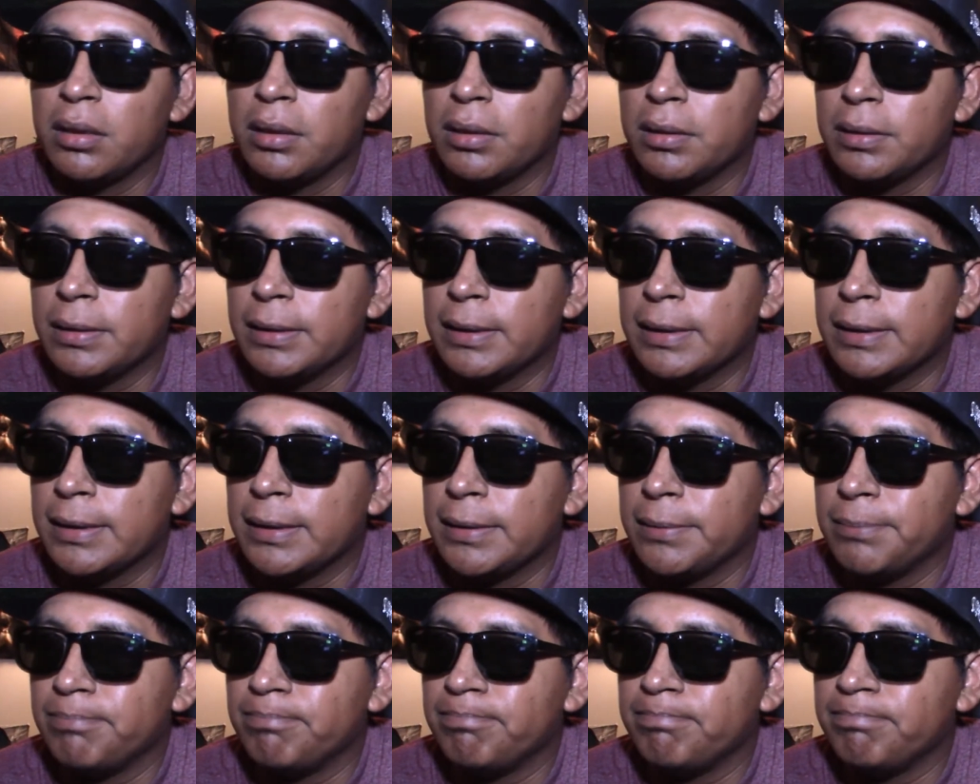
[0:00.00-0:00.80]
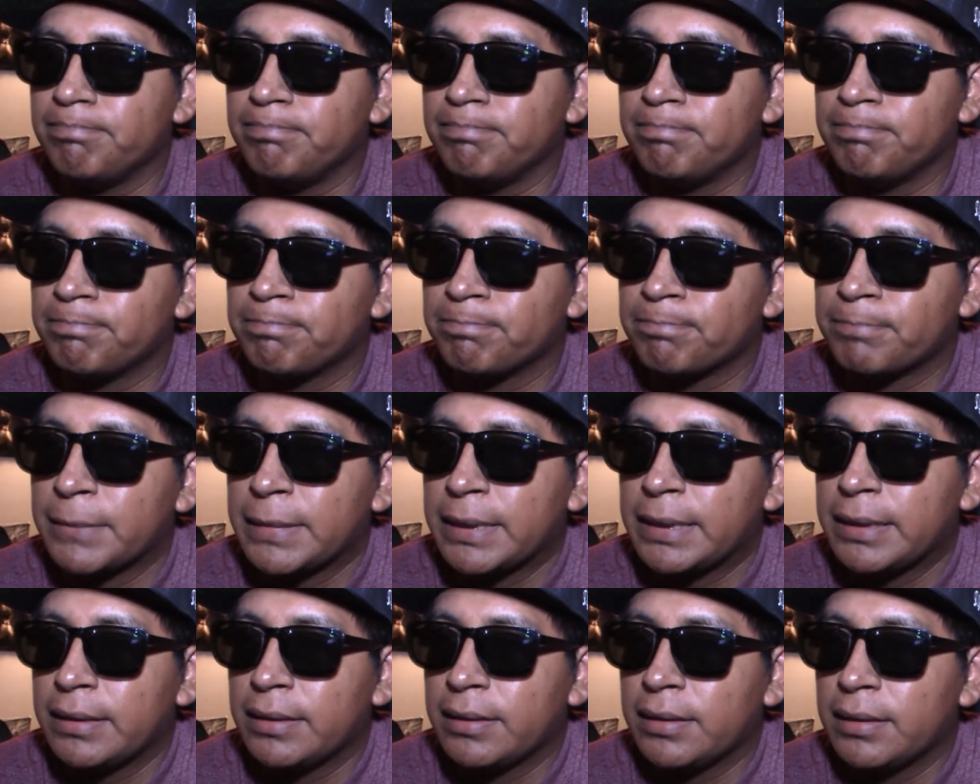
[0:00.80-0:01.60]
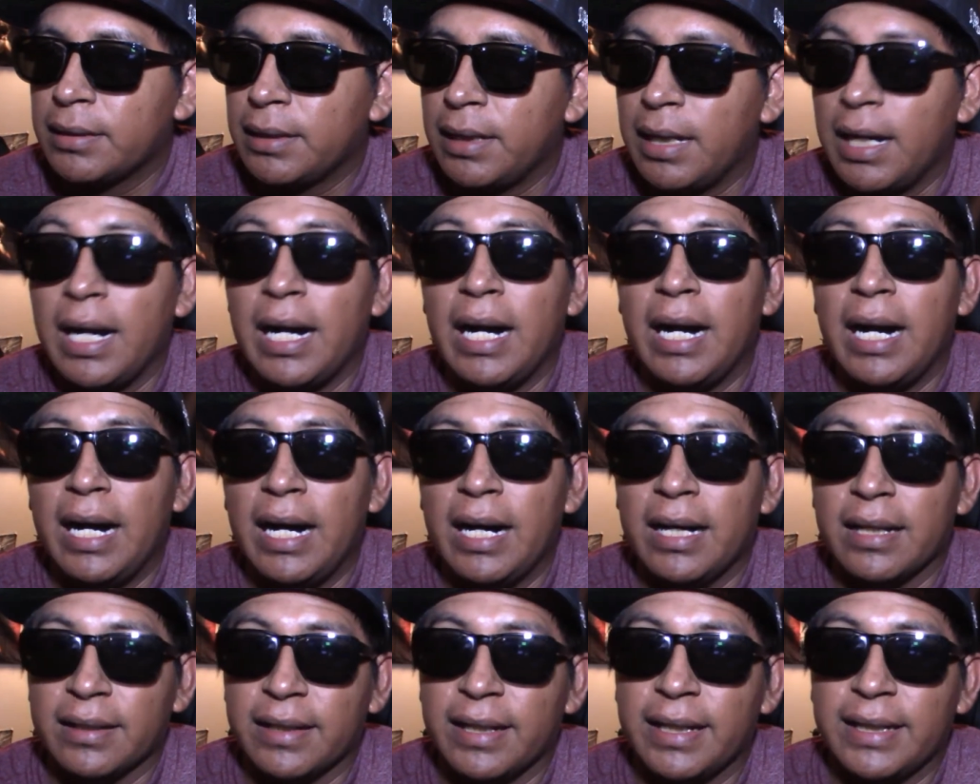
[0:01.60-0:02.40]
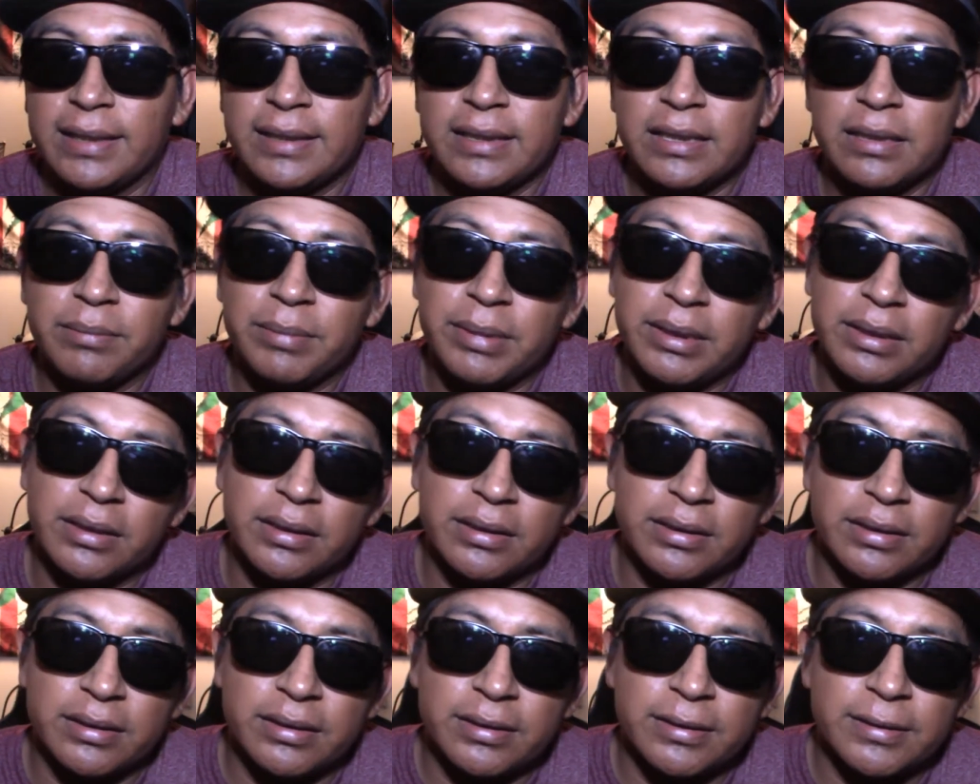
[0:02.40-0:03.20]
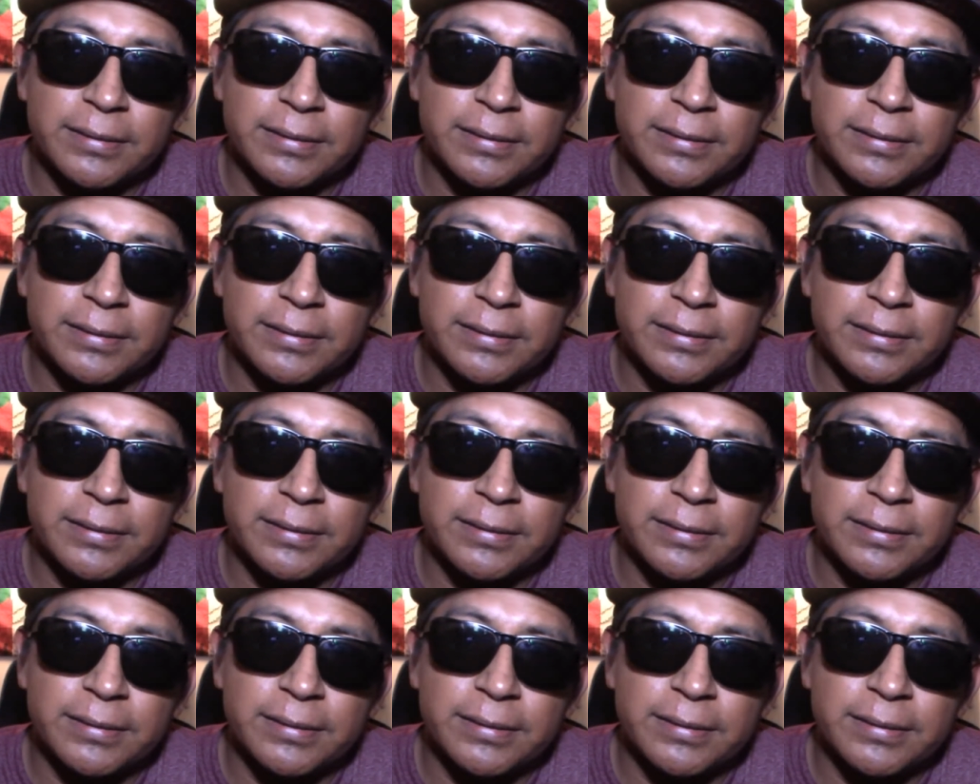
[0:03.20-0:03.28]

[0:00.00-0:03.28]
I liked it because,